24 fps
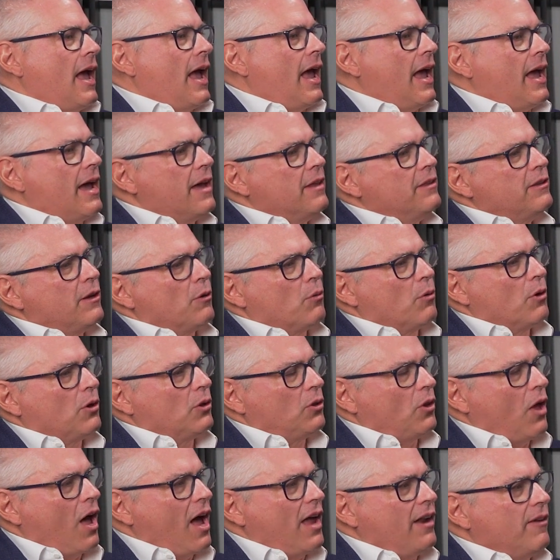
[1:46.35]
And there were a
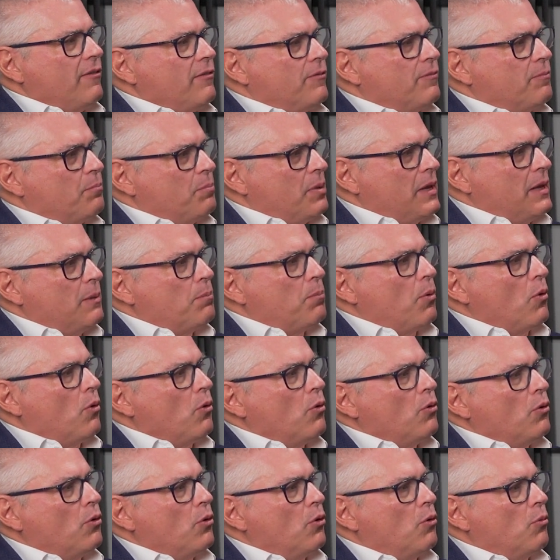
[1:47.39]
lot of
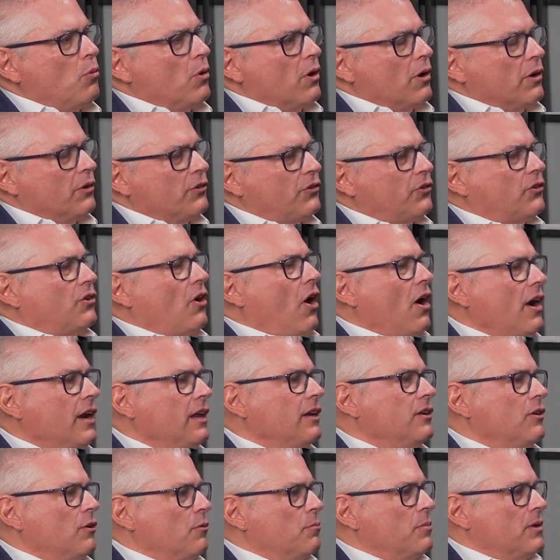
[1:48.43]
people who were
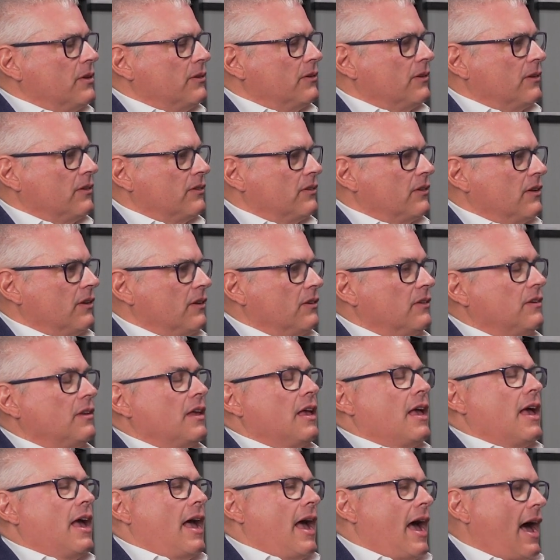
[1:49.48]
starting new businesses,
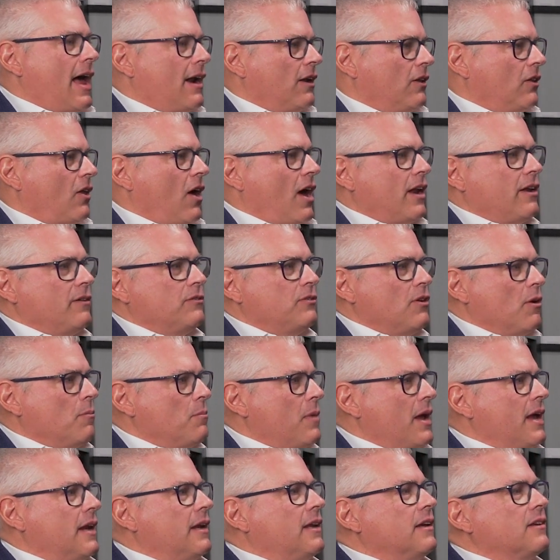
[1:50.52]
had a lot of
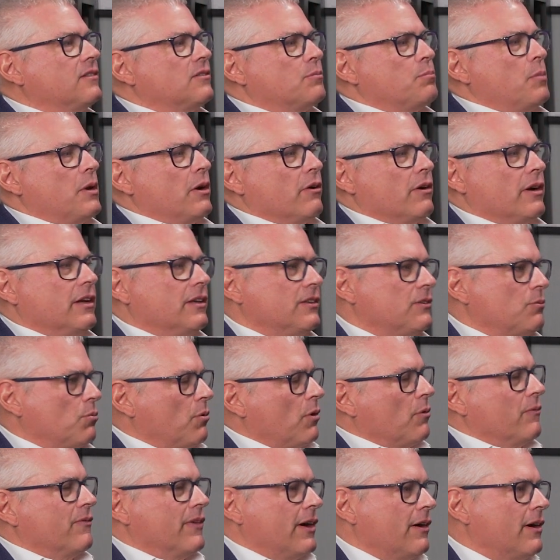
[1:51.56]
domain experience,
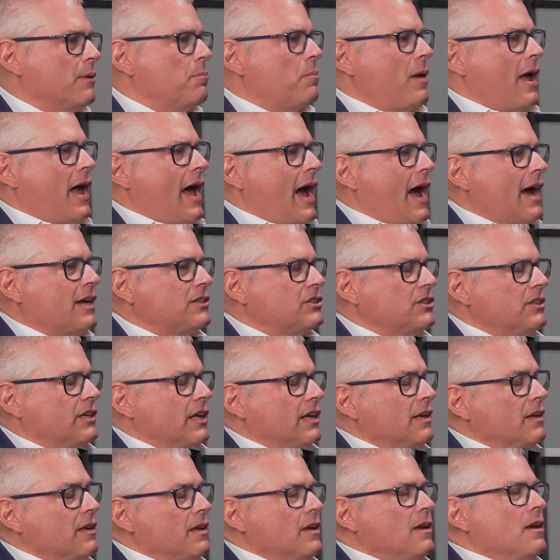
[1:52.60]
were very
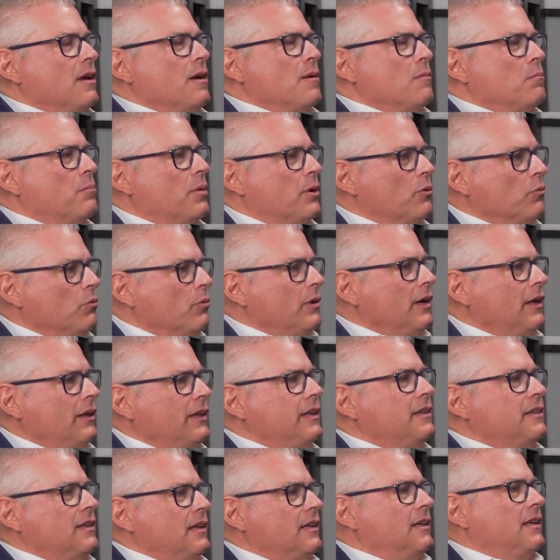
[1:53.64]
passionate, but
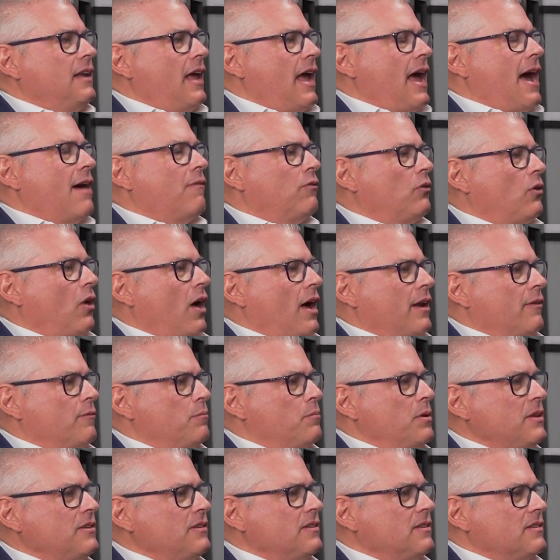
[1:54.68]
really didn't have a lot
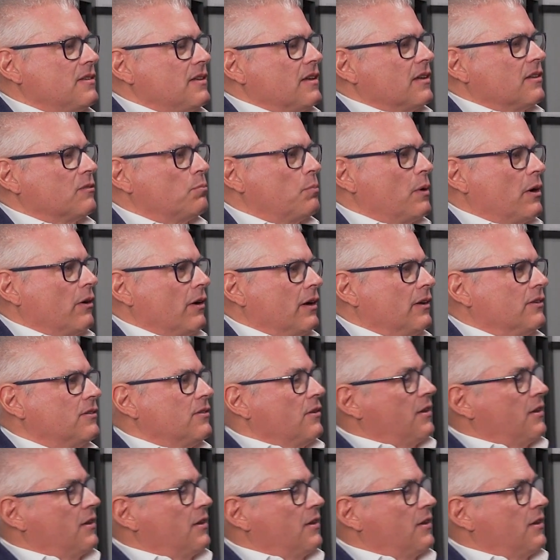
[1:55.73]
of business experience.